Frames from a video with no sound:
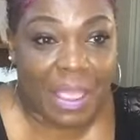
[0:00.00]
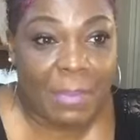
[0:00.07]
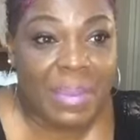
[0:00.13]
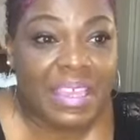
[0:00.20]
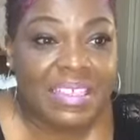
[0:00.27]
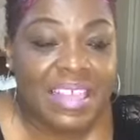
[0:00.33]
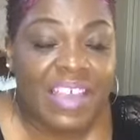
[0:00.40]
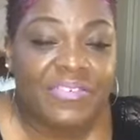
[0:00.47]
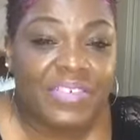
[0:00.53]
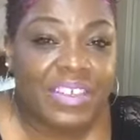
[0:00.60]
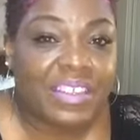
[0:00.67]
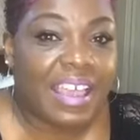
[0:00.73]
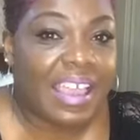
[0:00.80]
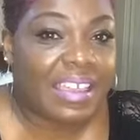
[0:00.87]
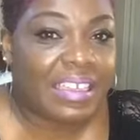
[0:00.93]
Because I feel
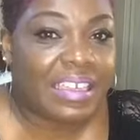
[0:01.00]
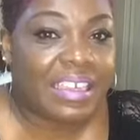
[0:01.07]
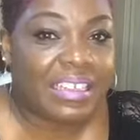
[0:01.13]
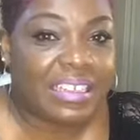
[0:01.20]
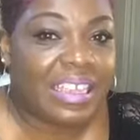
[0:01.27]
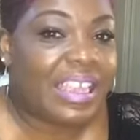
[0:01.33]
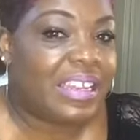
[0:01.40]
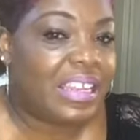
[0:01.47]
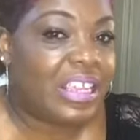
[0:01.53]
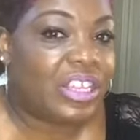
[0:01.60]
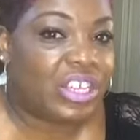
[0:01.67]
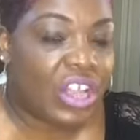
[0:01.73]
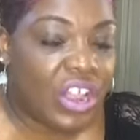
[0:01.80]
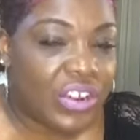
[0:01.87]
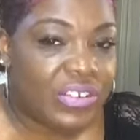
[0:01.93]
like it can
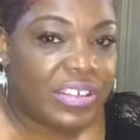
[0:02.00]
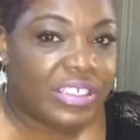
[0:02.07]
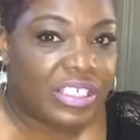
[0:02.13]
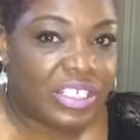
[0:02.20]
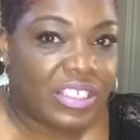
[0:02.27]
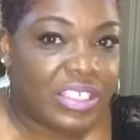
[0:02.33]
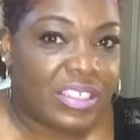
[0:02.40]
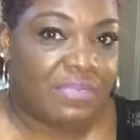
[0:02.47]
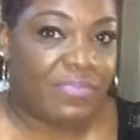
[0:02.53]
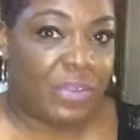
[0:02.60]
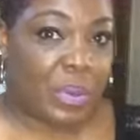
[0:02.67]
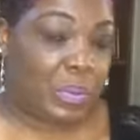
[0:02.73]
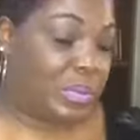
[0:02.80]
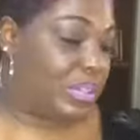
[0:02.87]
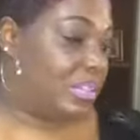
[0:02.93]
encourage some
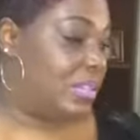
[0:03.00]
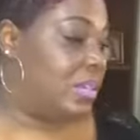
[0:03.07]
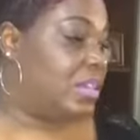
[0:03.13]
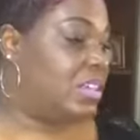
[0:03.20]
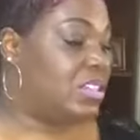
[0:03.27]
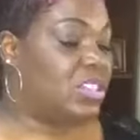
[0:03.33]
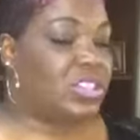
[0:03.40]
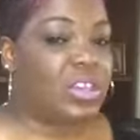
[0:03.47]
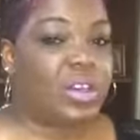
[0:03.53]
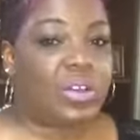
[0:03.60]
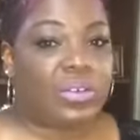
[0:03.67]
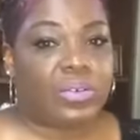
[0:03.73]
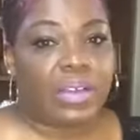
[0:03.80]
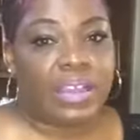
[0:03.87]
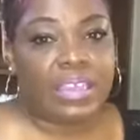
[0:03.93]
folks.
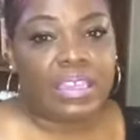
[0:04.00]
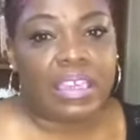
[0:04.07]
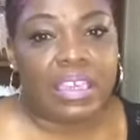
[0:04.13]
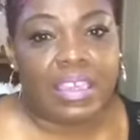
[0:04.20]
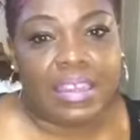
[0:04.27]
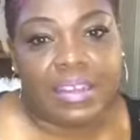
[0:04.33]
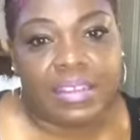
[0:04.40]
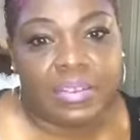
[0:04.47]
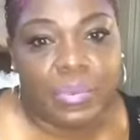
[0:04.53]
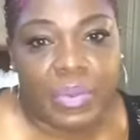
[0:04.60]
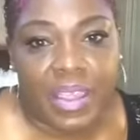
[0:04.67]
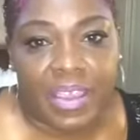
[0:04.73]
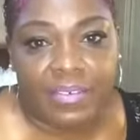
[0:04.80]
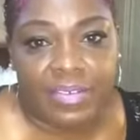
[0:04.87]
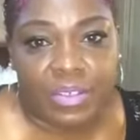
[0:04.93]
So again,
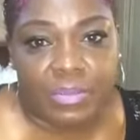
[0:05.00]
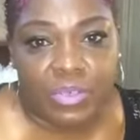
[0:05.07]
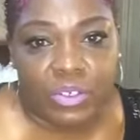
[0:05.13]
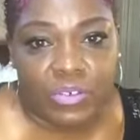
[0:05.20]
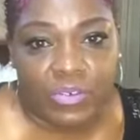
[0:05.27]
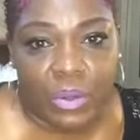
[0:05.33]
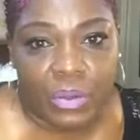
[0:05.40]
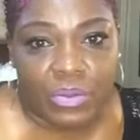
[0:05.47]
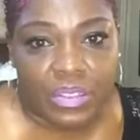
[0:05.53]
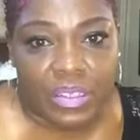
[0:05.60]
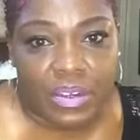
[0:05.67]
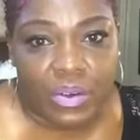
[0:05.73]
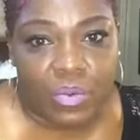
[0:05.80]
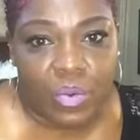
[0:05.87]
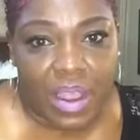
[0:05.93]
we have some new folks
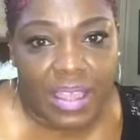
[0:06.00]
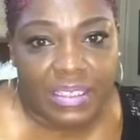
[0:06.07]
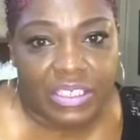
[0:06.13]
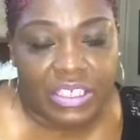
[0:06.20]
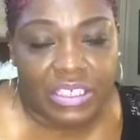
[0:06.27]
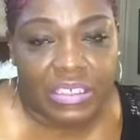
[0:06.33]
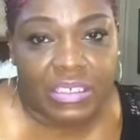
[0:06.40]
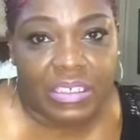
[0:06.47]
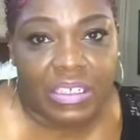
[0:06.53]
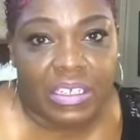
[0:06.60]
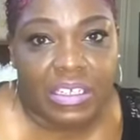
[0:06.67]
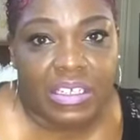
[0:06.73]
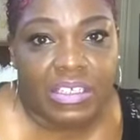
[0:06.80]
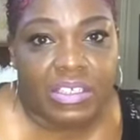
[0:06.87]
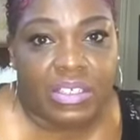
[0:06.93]
that are watching.
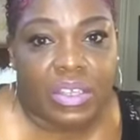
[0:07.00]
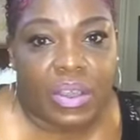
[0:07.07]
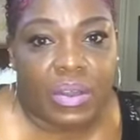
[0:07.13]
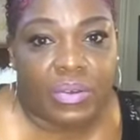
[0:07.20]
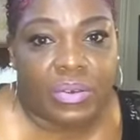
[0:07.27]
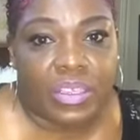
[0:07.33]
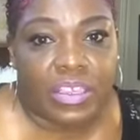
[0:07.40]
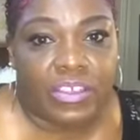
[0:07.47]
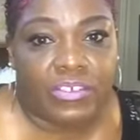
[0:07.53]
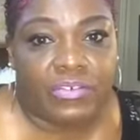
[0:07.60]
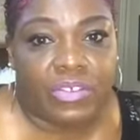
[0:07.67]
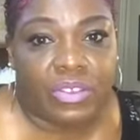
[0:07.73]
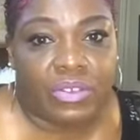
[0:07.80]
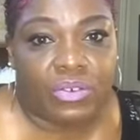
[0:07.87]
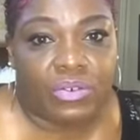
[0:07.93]
So
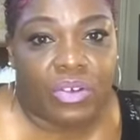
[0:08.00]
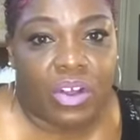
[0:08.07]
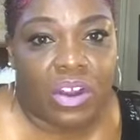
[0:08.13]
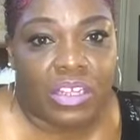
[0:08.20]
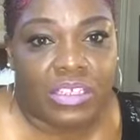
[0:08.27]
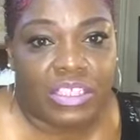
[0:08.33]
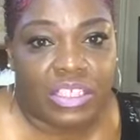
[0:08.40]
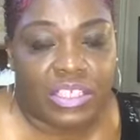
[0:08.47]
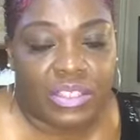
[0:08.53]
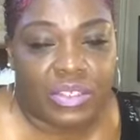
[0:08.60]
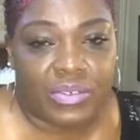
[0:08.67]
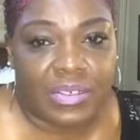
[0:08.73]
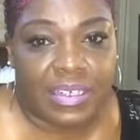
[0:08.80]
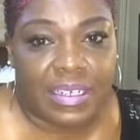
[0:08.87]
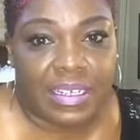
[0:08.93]
if you are just
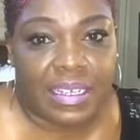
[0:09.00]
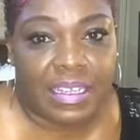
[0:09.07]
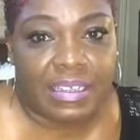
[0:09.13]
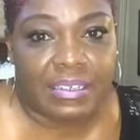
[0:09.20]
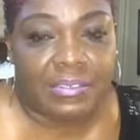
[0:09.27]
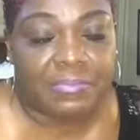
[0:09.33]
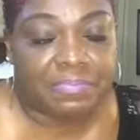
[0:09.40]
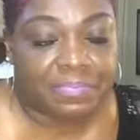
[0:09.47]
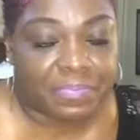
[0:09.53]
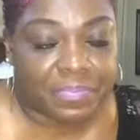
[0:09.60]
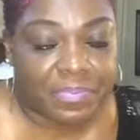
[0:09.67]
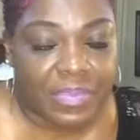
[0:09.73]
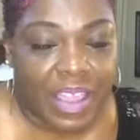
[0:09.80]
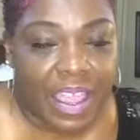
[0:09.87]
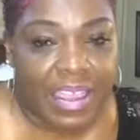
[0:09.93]
tuning in,
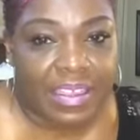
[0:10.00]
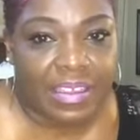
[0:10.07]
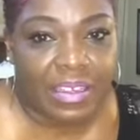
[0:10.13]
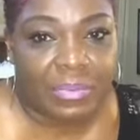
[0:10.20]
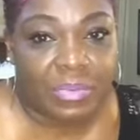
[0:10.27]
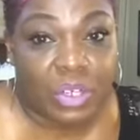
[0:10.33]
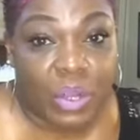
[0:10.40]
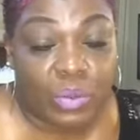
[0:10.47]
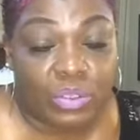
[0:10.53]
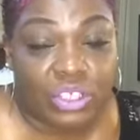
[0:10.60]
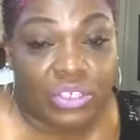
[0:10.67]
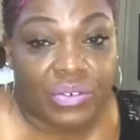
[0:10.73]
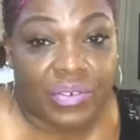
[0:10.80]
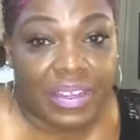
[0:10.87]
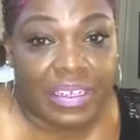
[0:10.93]
I am Coach
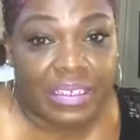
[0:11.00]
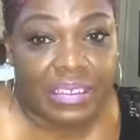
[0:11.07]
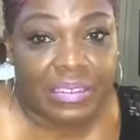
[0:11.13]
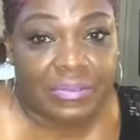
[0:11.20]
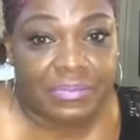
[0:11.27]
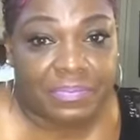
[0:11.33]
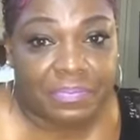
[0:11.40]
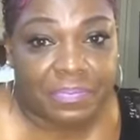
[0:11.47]
Karena.